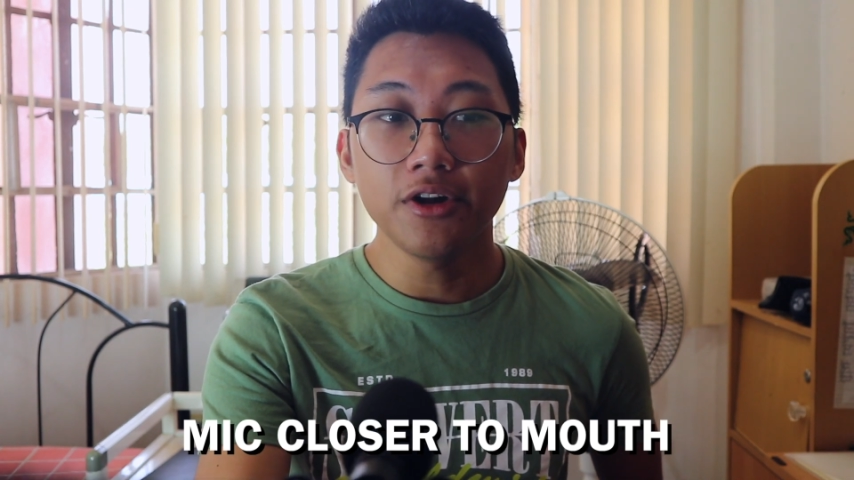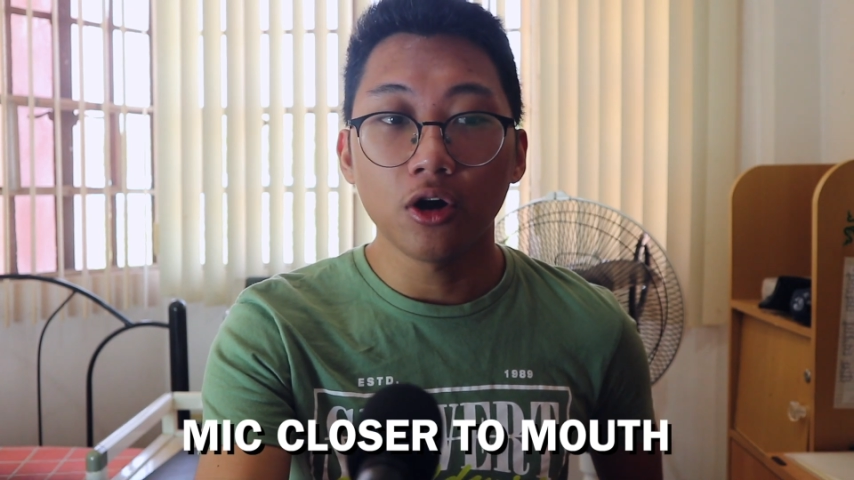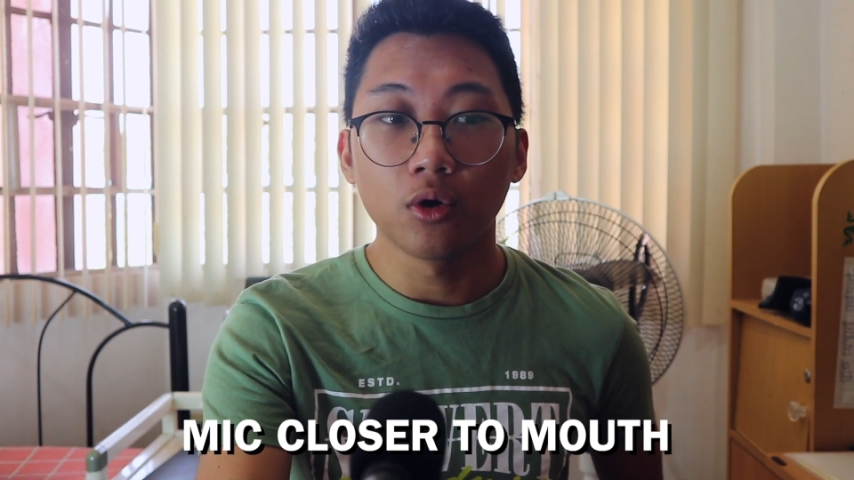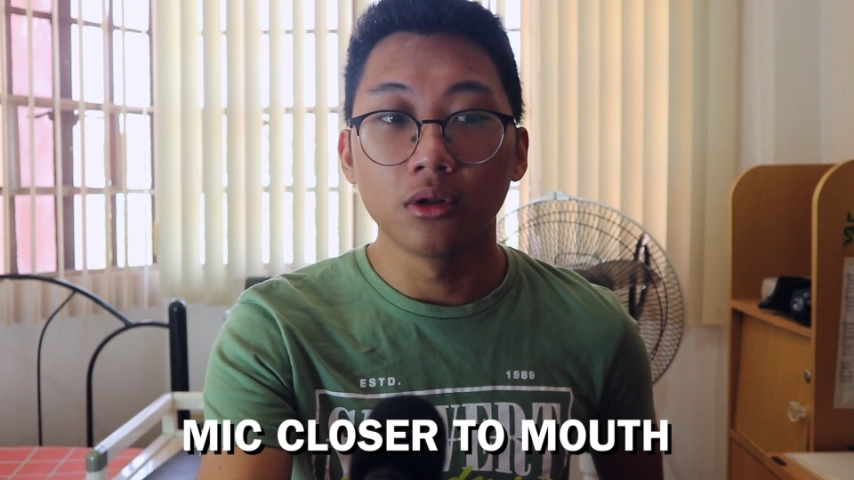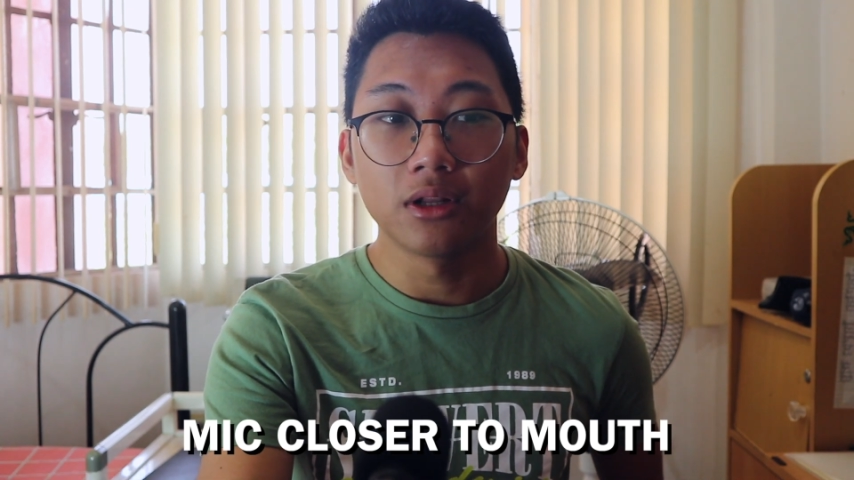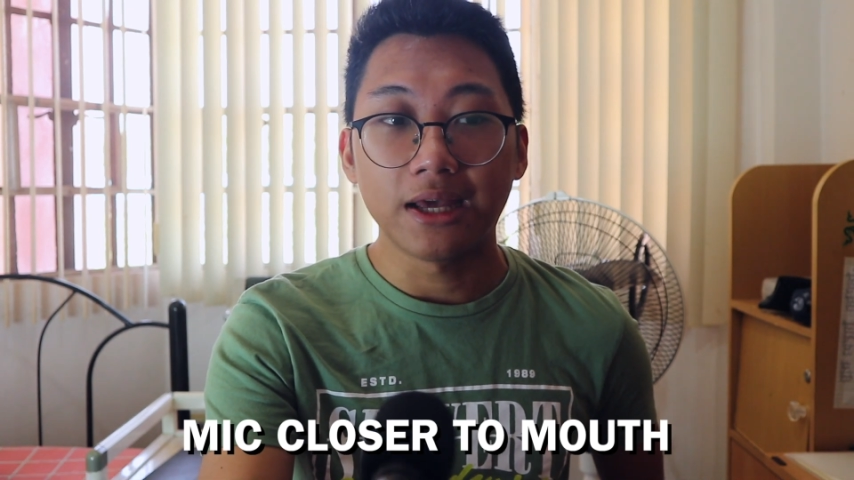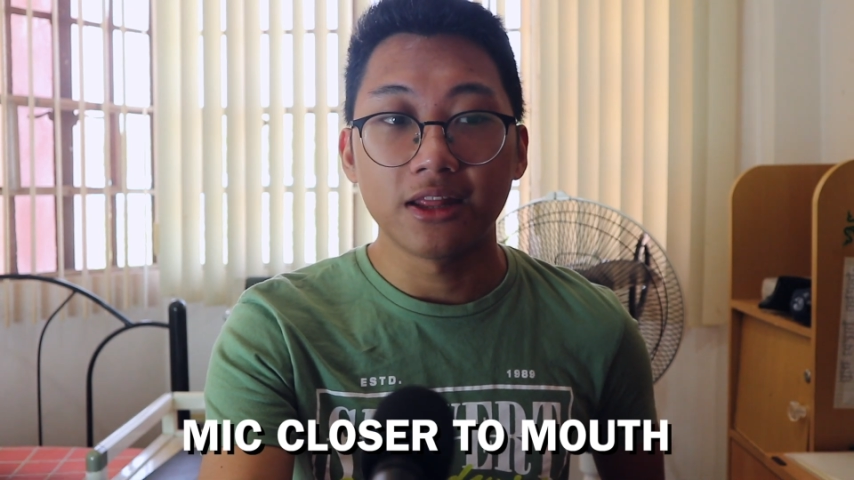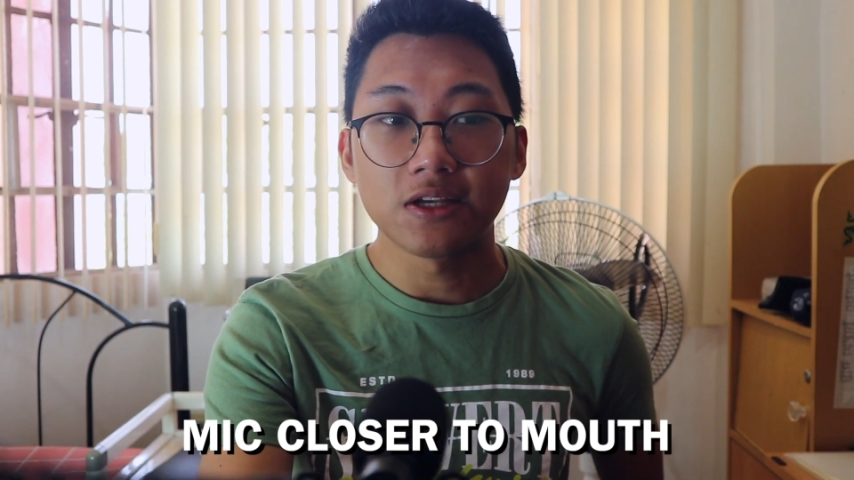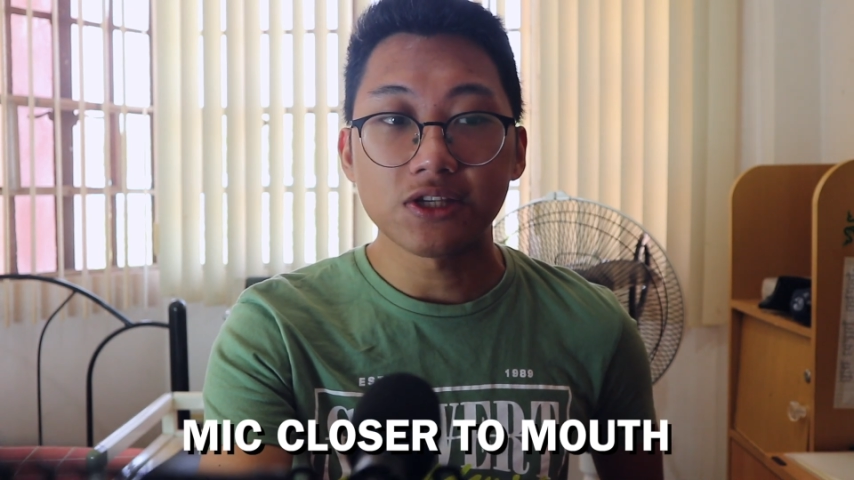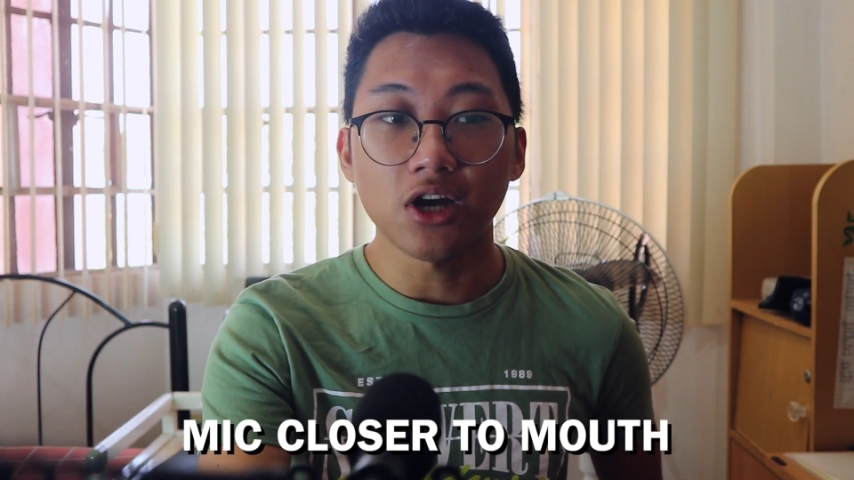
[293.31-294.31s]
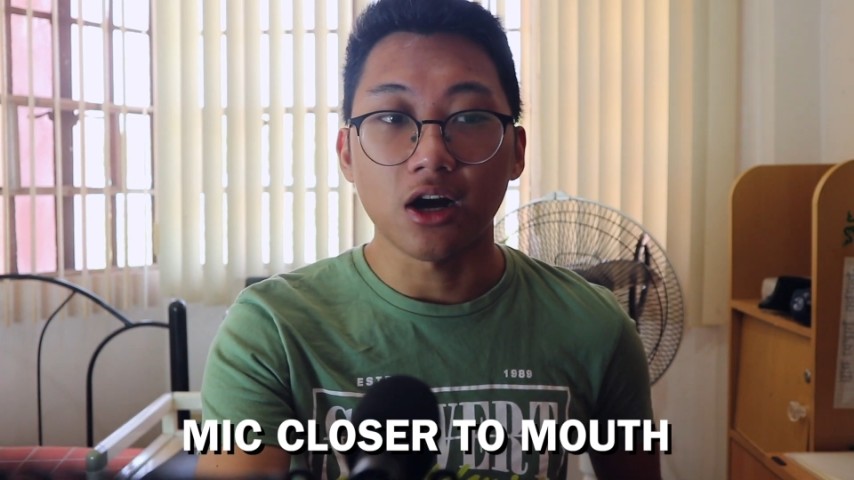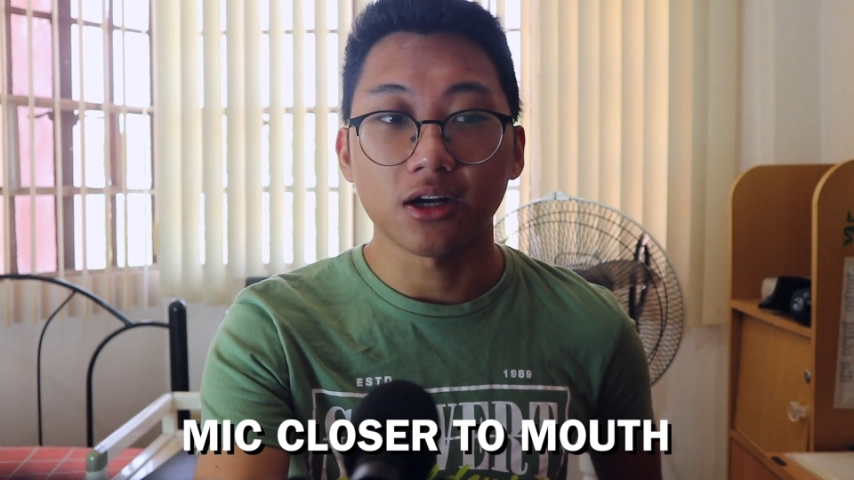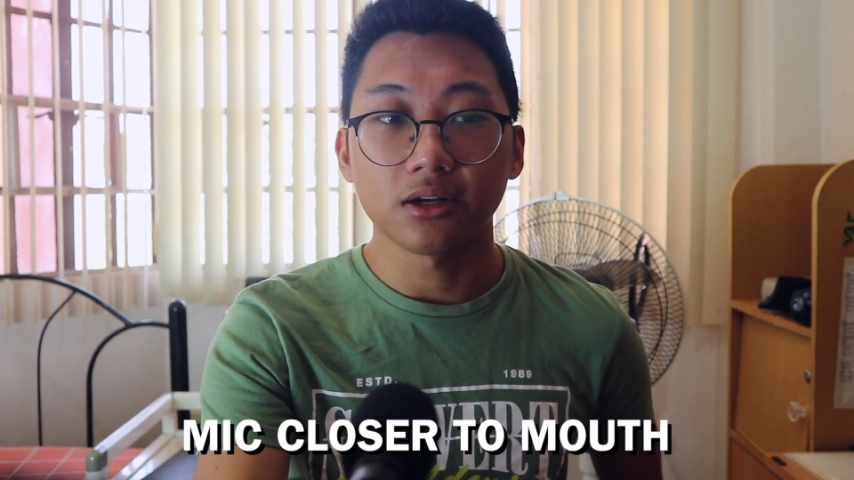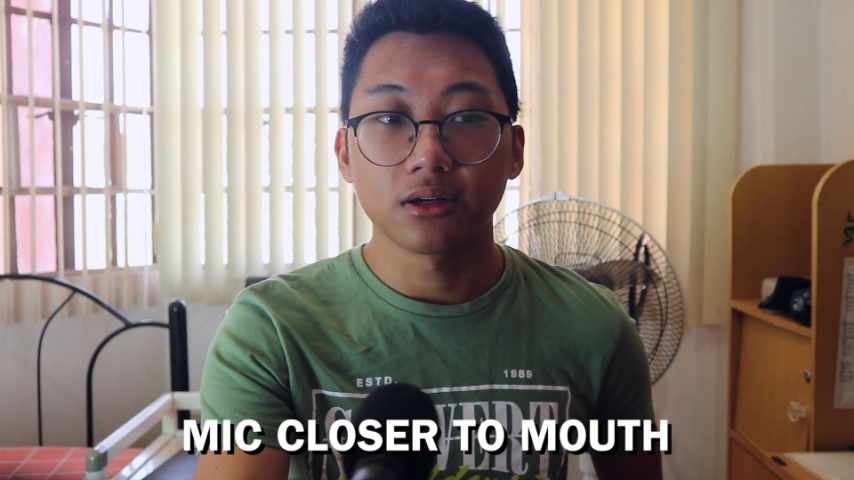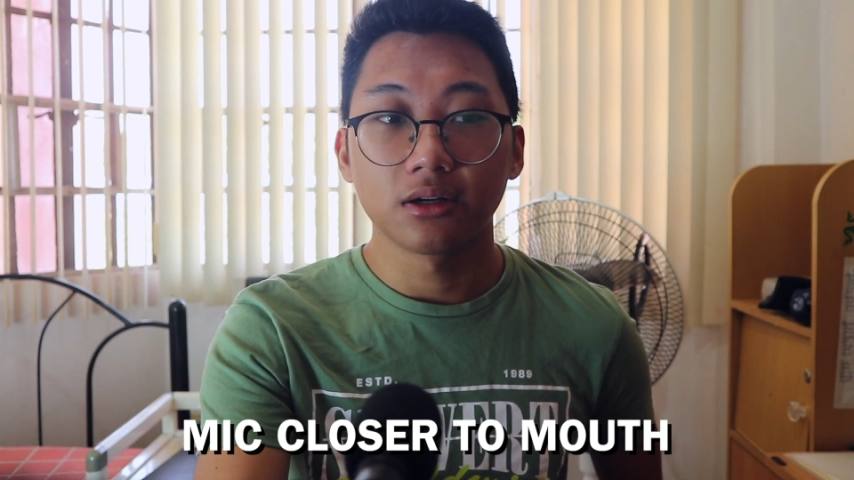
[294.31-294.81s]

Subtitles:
a hole in the sock.